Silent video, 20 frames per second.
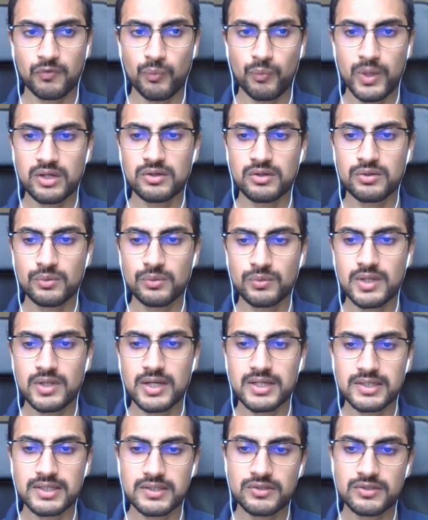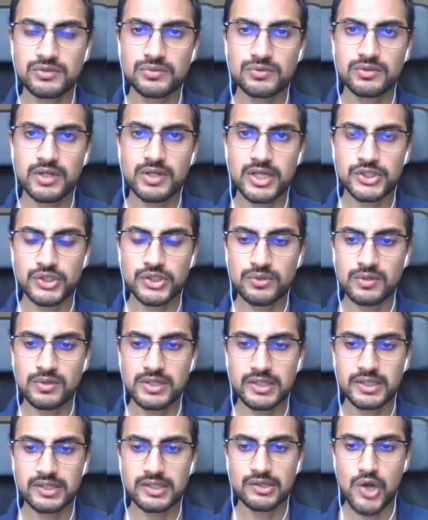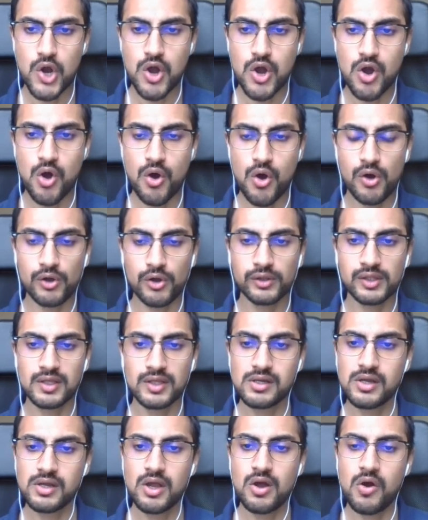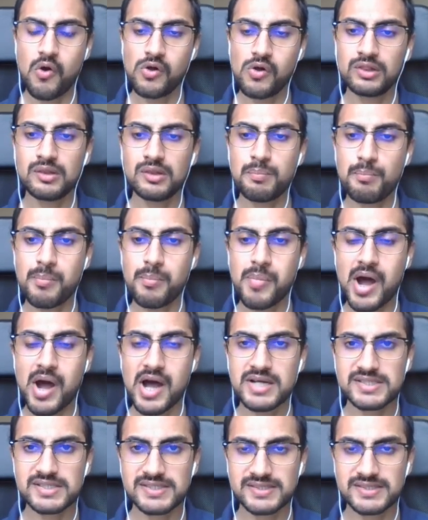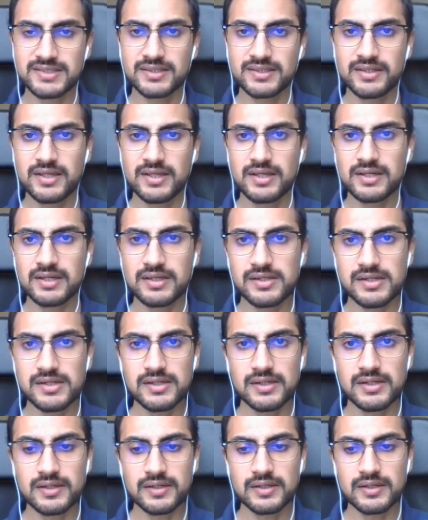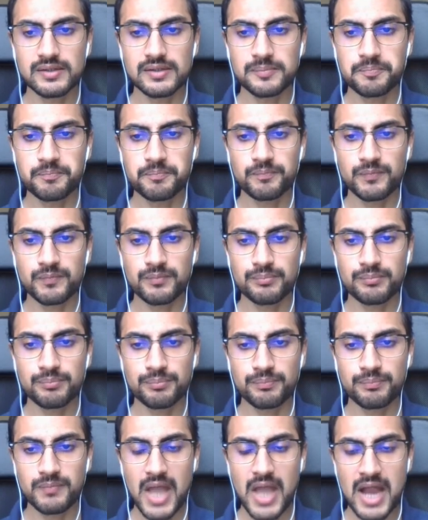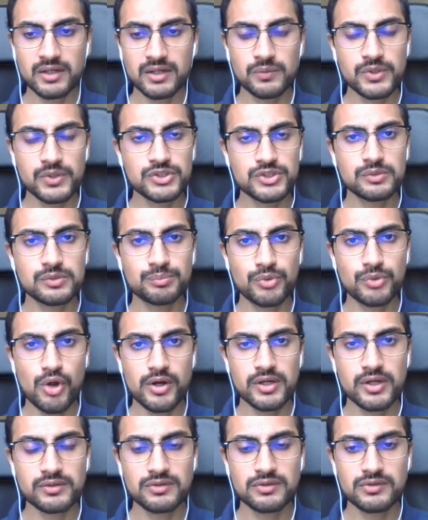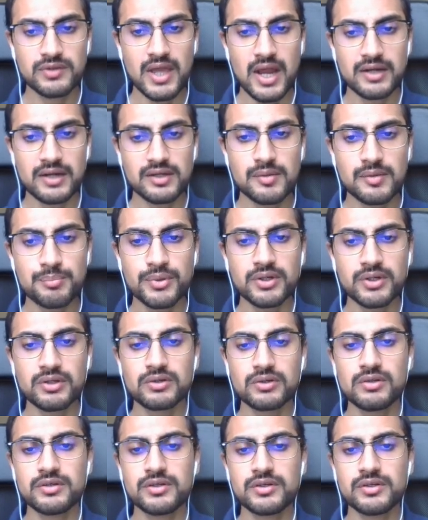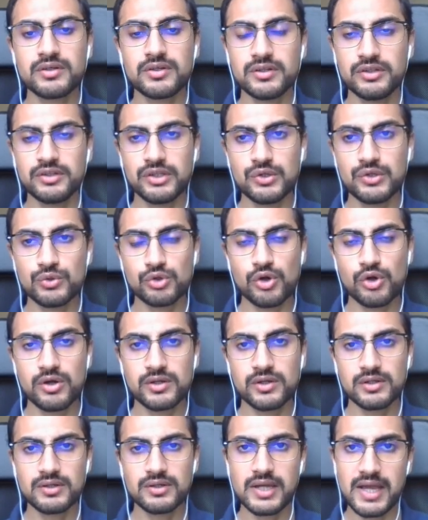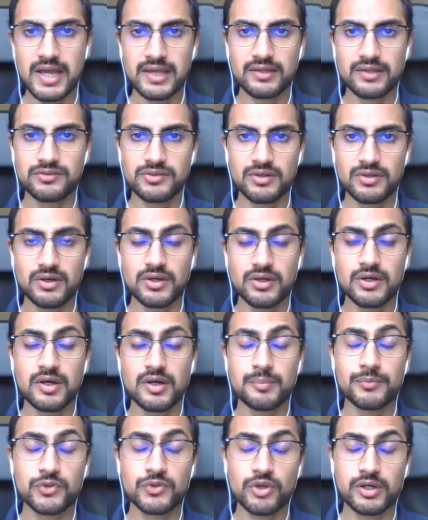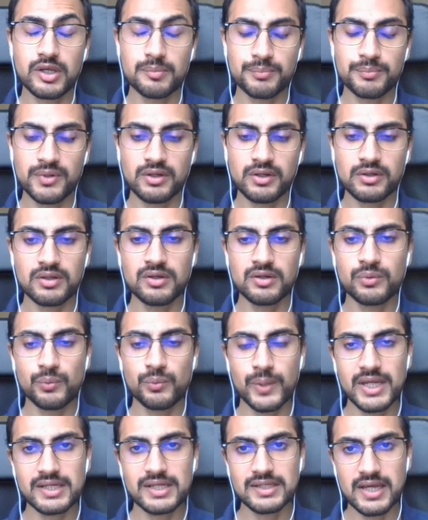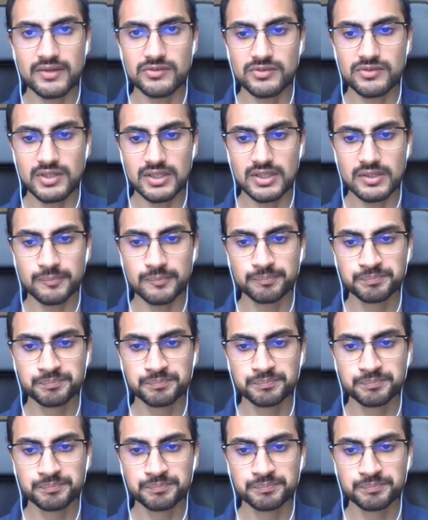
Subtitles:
way to do that is to threshold it on all the past uh, activation products that a particular neuron has, a particular weight has seen.